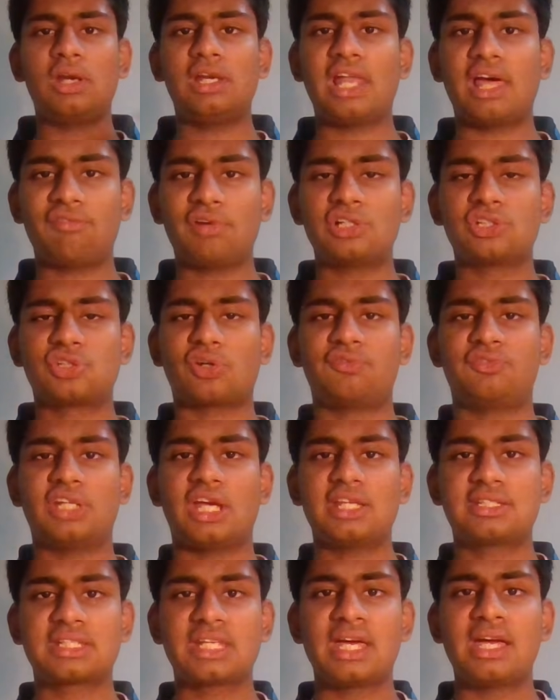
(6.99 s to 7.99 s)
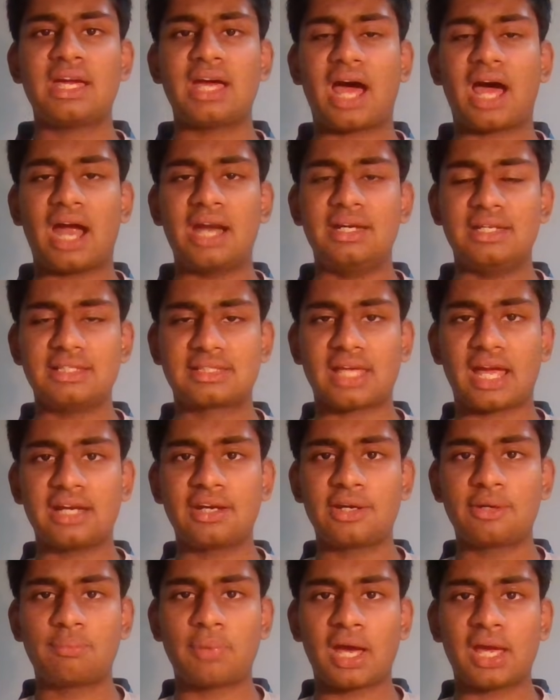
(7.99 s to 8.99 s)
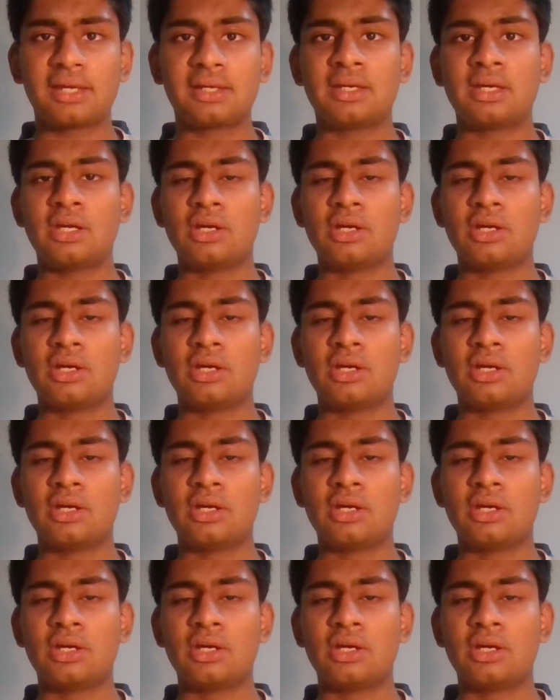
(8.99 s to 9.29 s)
levels of chess are decided by